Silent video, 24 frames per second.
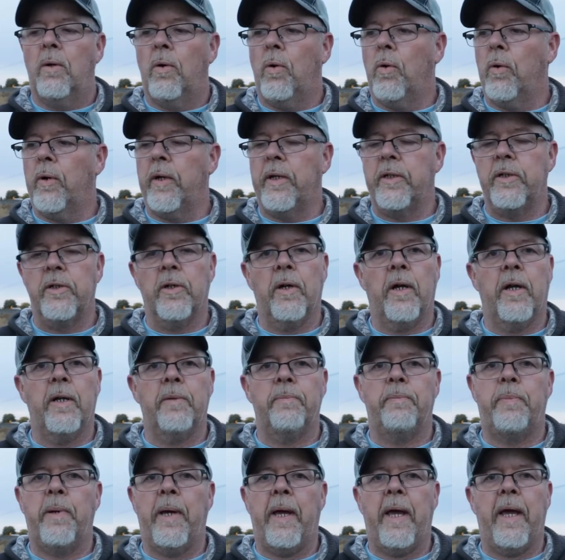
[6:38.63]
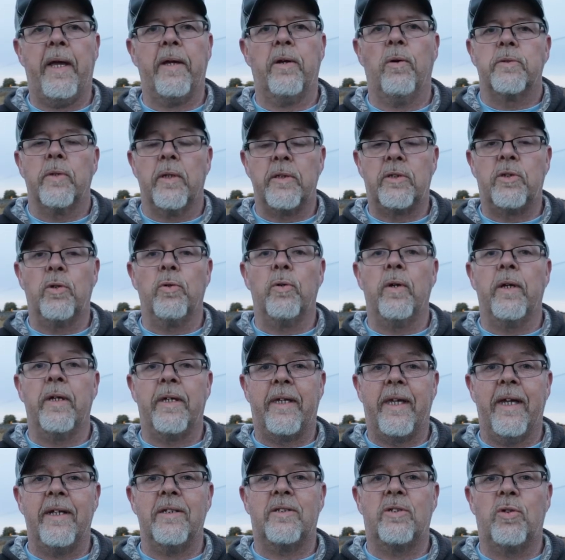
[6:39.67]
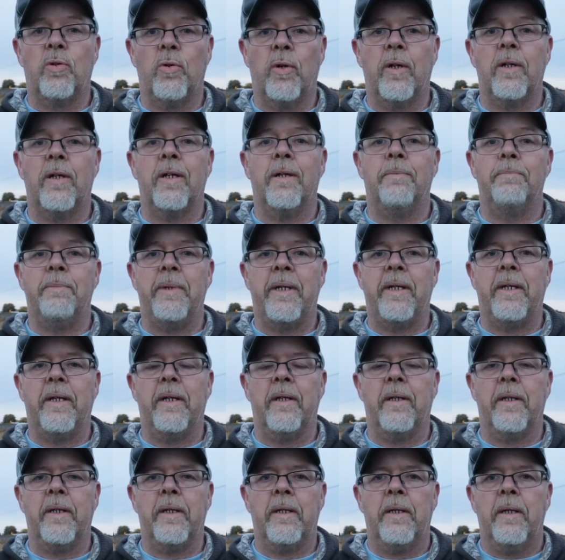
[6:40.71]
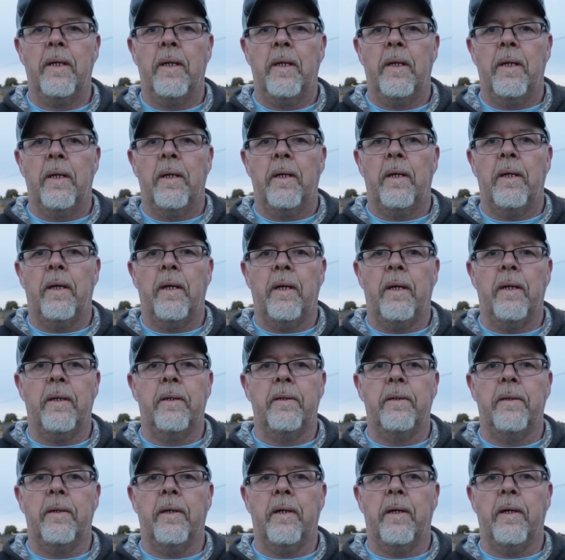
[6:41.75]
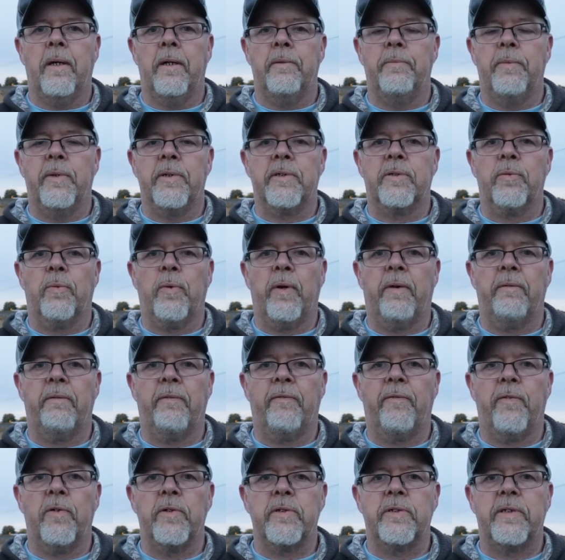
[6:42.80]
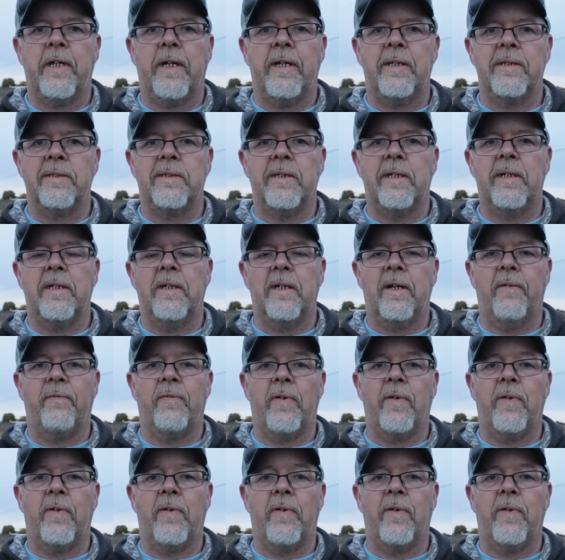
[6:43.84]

or in your hunting bag so that you can get to it immediately and administer whatever first aid is needed.